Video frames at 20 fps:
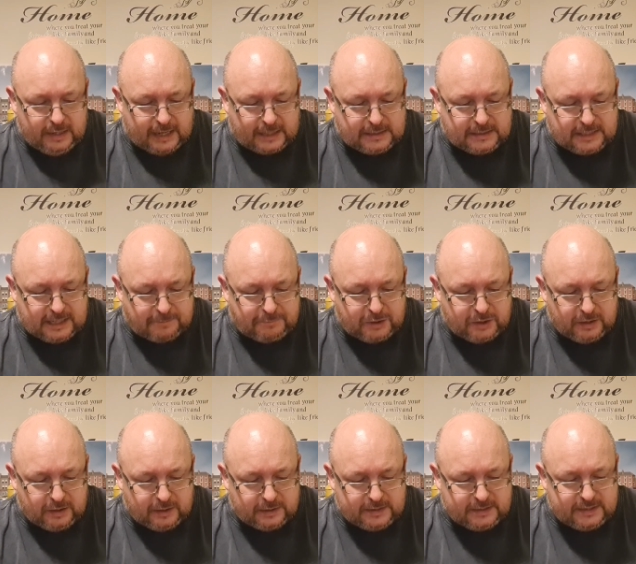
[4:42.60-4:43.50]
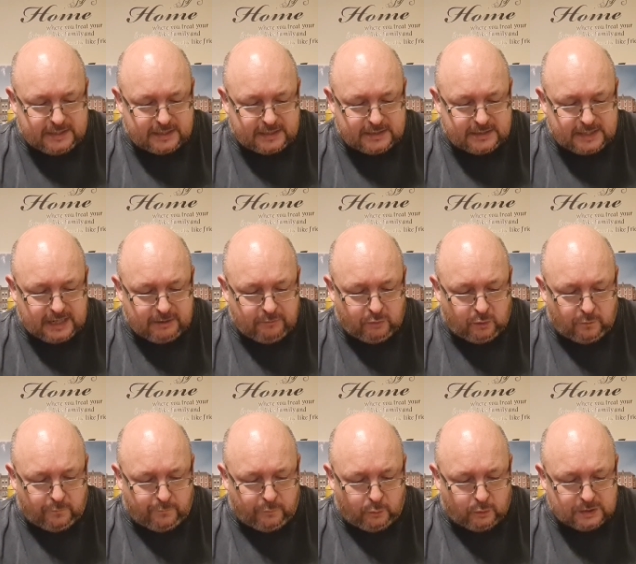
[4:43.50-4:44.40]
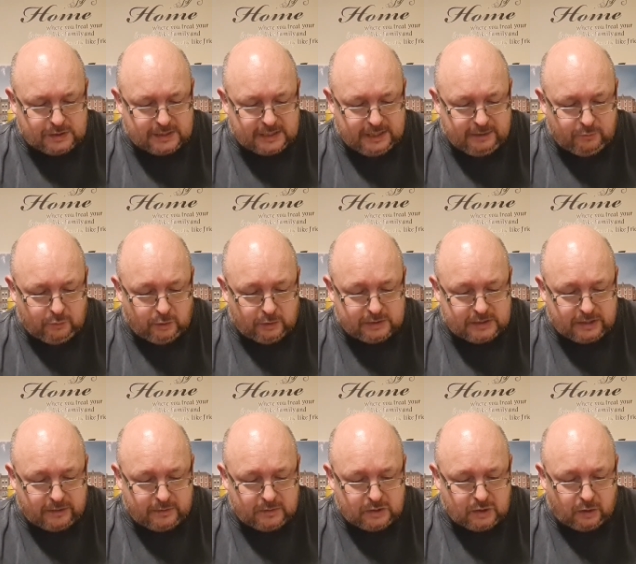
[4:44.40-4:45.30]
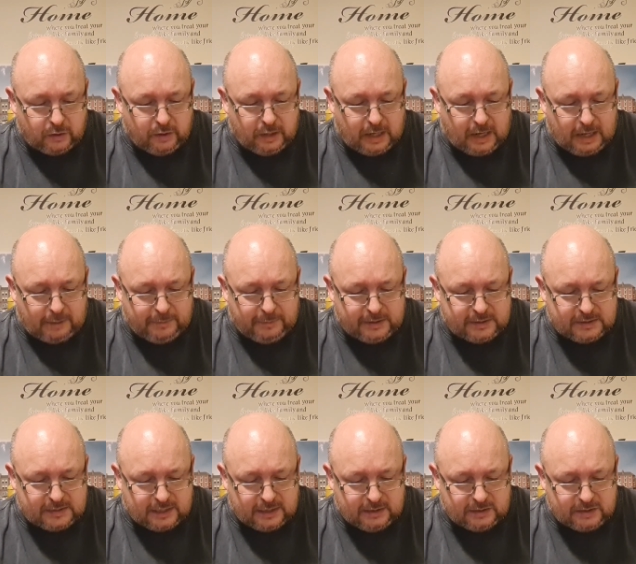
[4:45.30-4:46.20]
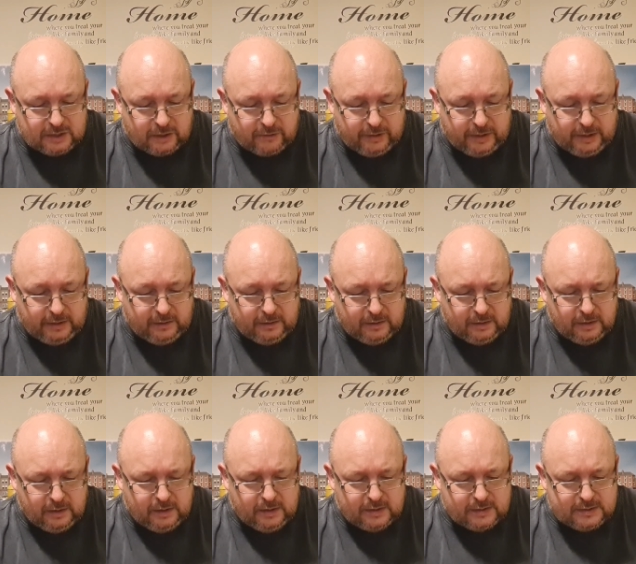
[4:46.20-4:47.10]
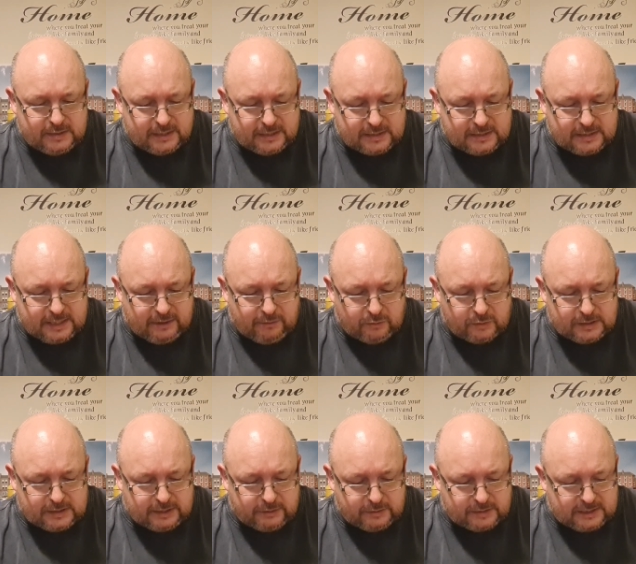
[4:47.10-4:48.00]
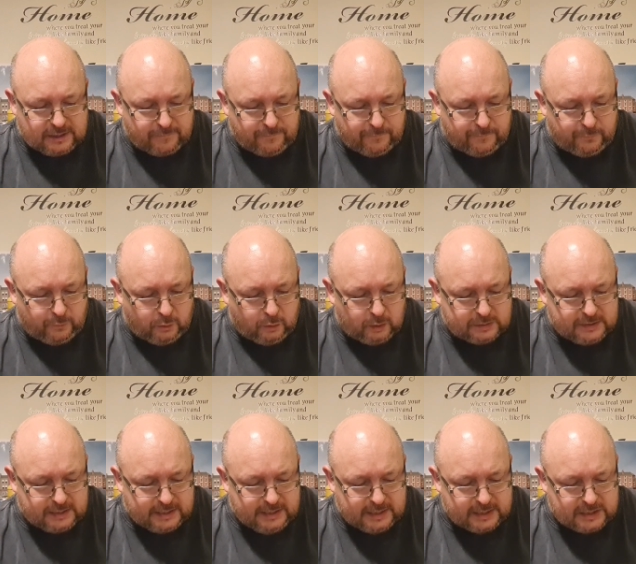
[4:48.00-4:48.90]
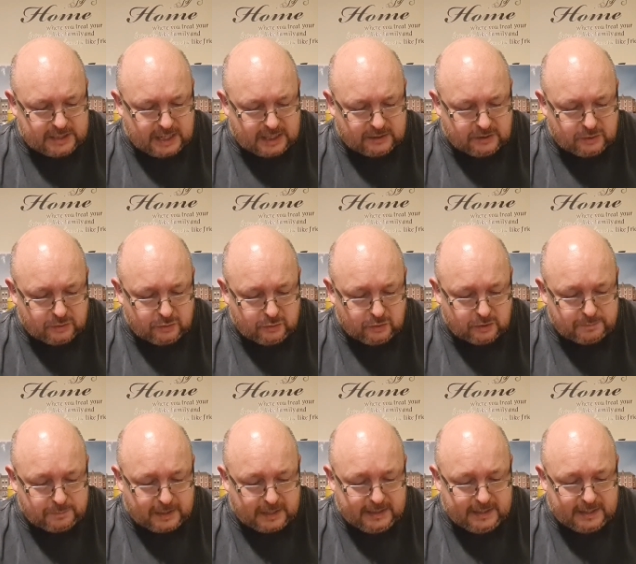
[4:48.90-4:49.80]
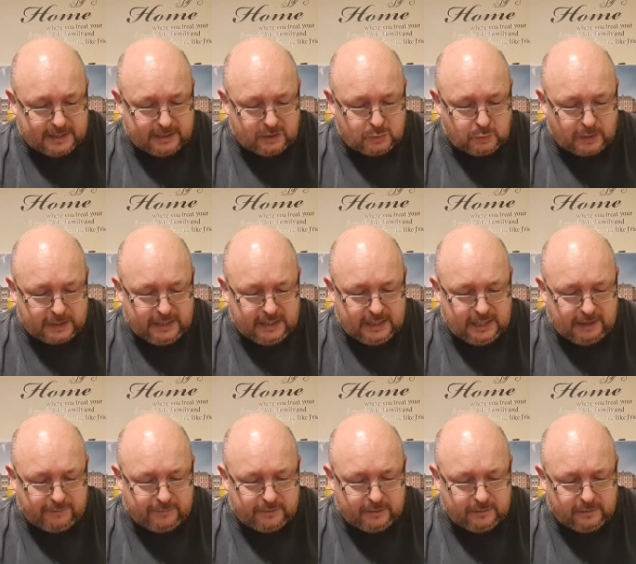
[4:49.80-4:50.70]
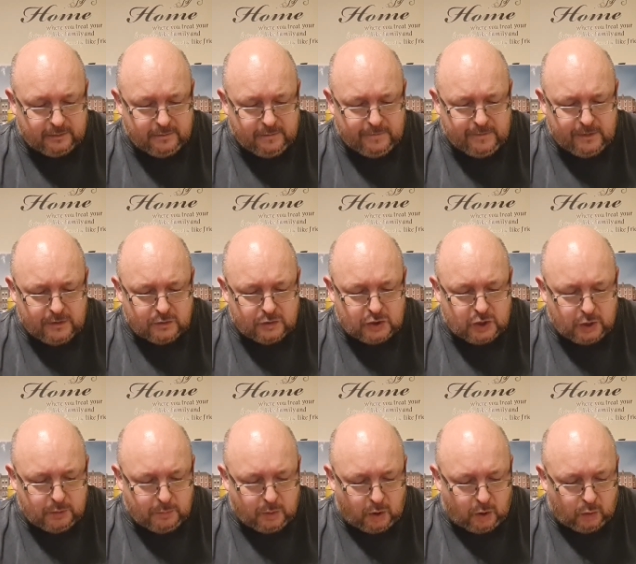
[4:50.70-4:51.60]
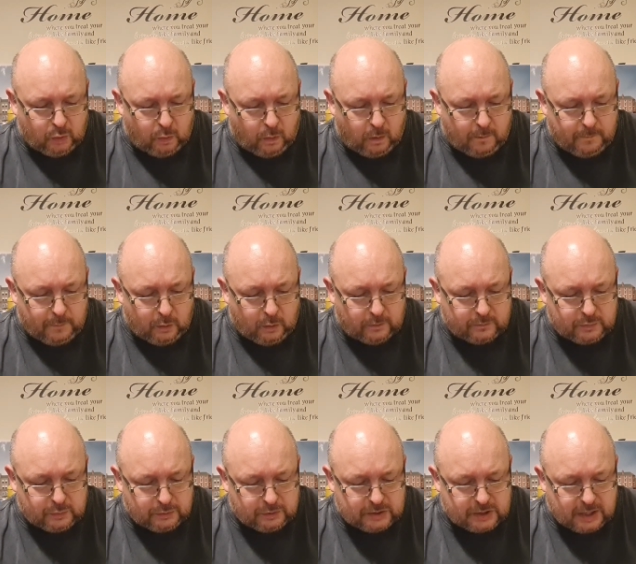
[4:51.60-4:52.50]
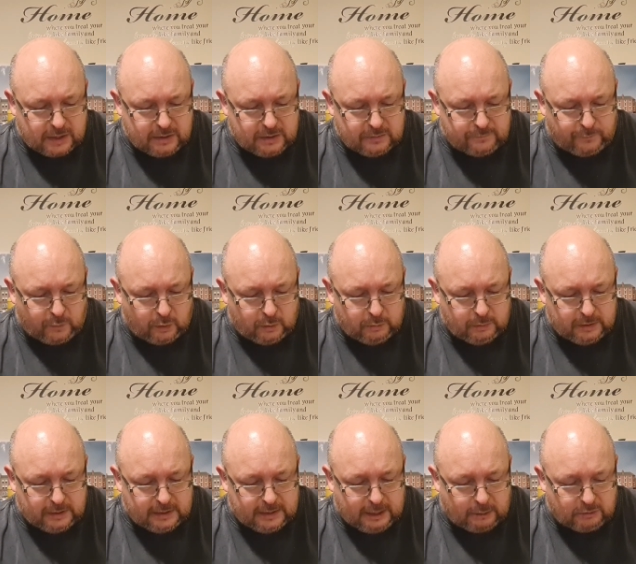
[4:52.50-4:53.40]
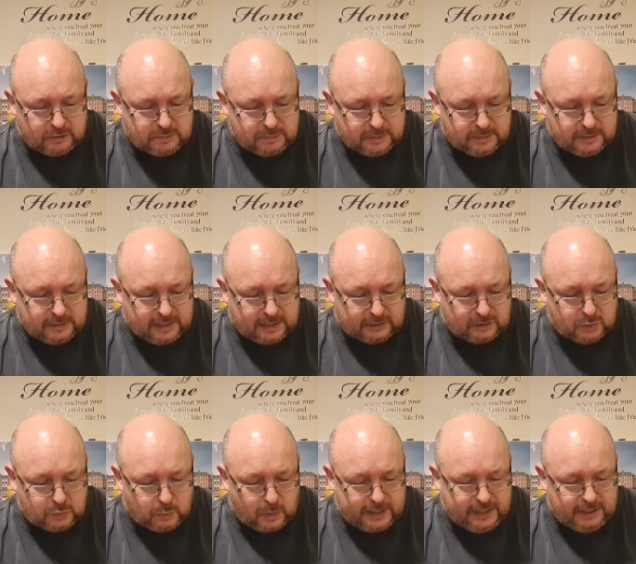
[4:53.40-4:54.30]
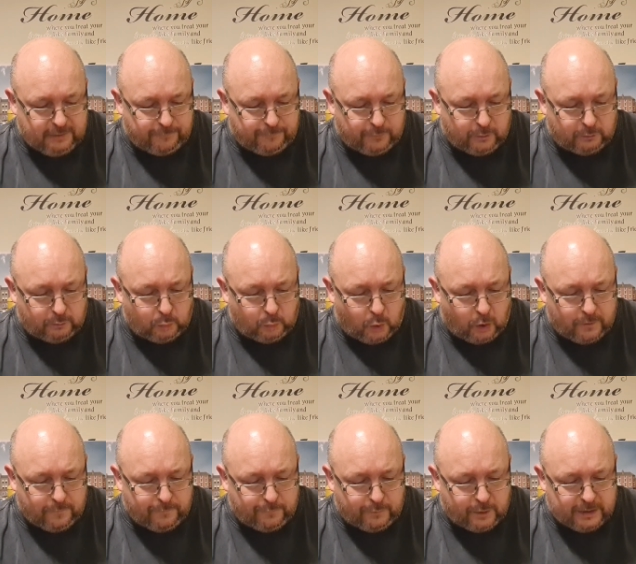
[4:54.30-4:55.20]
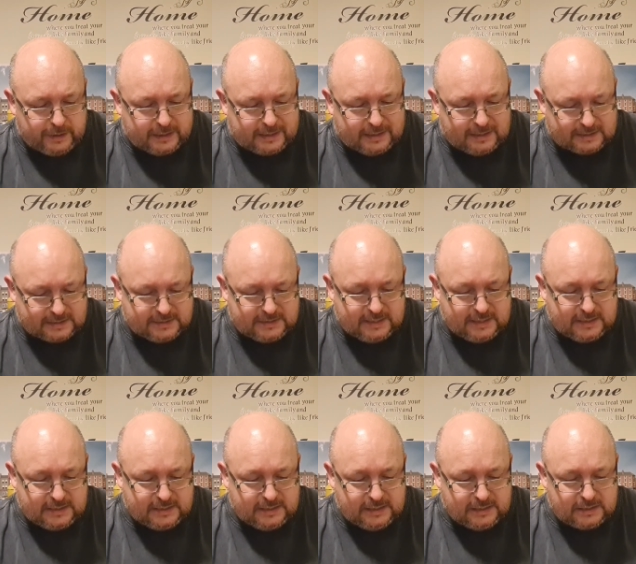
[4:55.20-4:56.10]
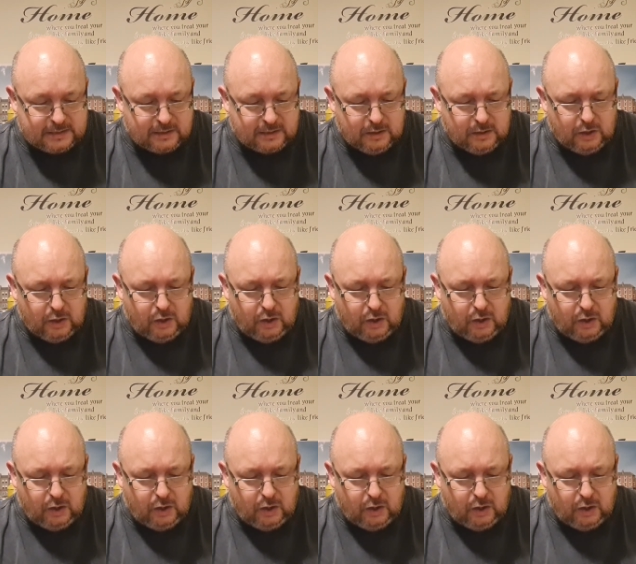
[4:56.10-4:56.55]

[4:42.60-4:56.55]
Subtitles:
An exception is 6040 Territorial Army Cemetery, 60074 Teenage Cancer Trust by the end of 2011. 2 more locomotives were returned following an announcement that 21 further Class 60s